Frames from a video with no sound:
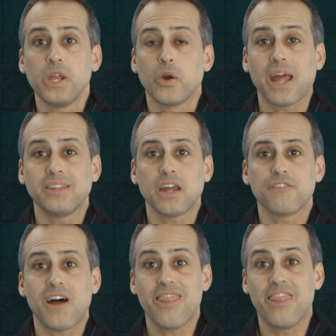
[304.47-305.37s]
we don't
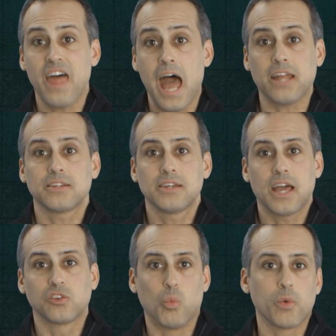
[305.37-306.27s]
identify that
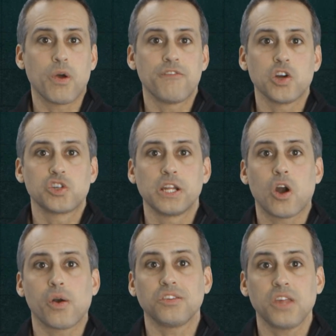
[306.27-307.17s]
as the one-way function in
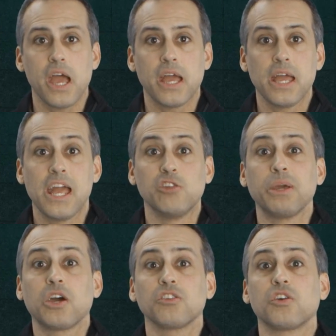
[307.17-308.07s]
RSA is
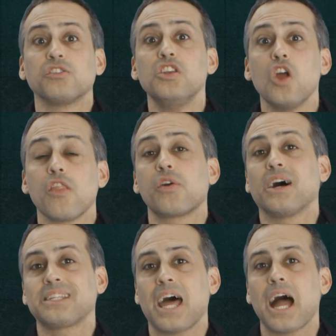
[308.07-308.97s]
because there's another
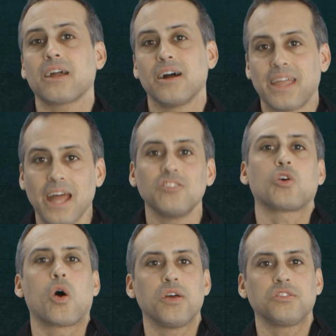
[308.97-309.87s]
attack against
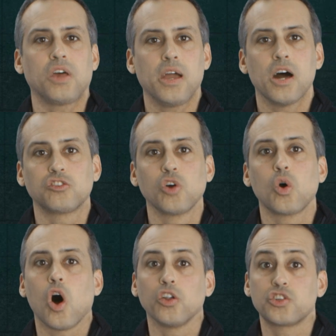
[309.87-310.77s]
RSA, a
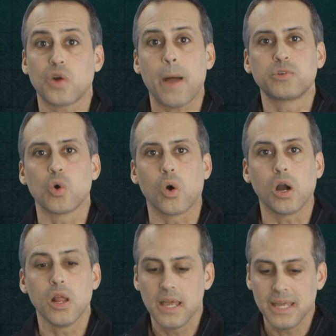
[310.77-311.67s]
so-called
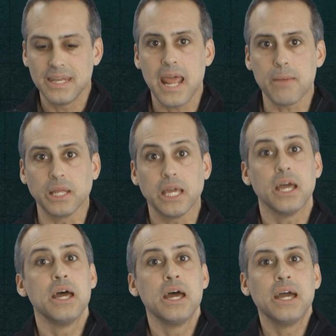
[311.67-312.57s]
trapdoor. Namely,
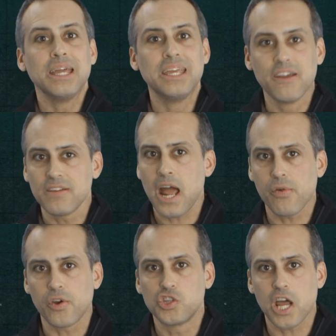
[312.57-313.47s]
given how
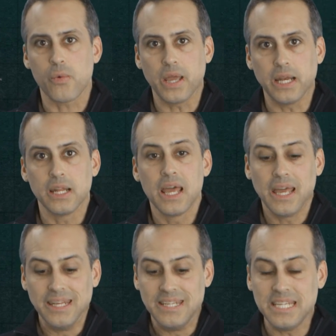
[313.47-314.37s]
they're
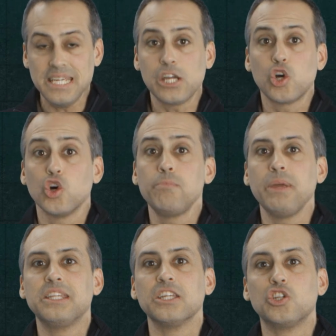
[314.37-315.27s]
generated, D could
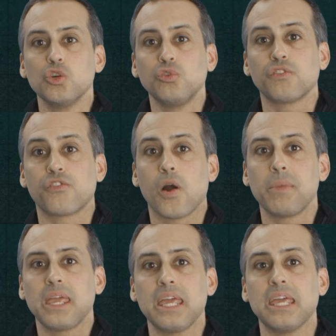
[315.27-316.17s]
be deduced
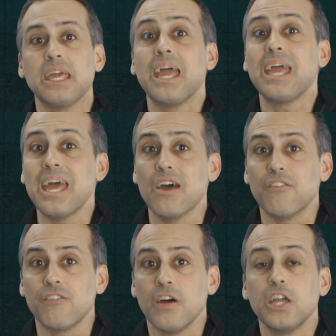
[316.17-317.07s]
from E
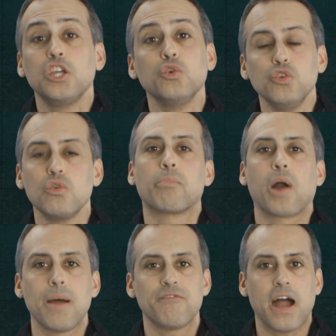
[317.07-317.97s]
if you knew the
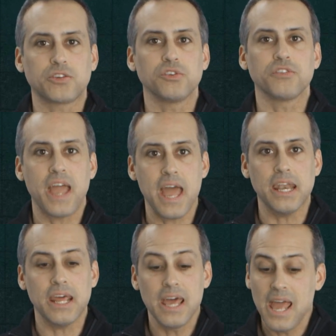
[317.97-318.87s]
prime factors of
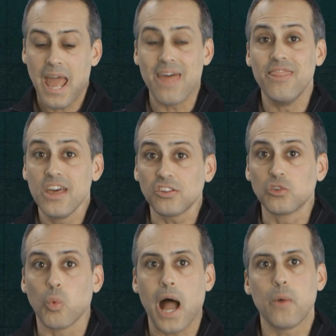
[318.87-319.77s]
N. And this
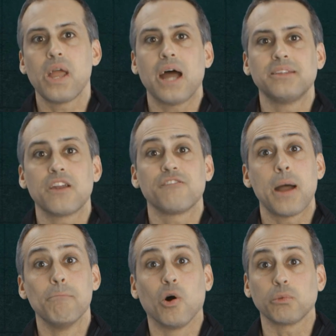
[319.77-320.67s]
is why we
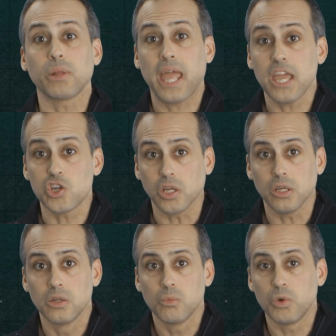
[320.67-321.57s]
identify
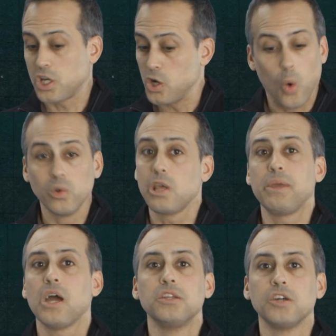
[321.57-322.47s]
multiplication, which can only
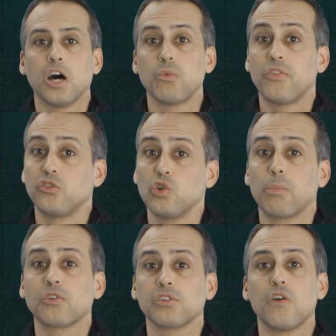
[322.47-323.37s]
be undone with
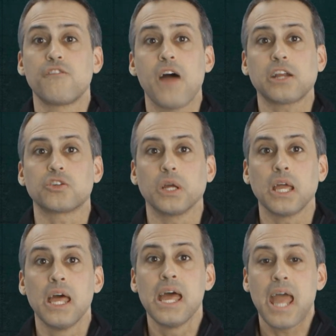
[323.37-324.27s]
super slow
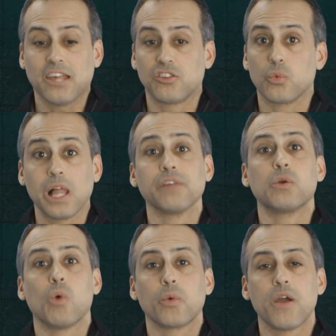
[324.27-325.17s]
factoring, as the
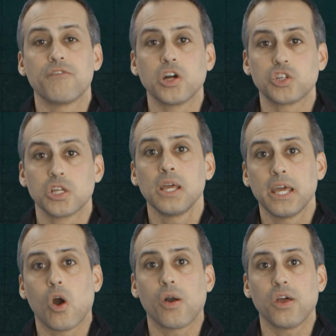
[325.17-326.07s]
relevant one-way function
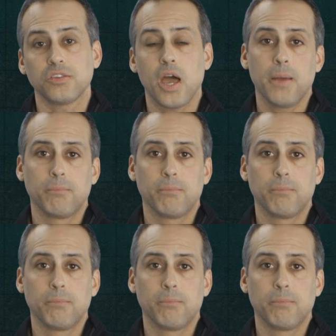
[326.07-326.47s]
in RSA.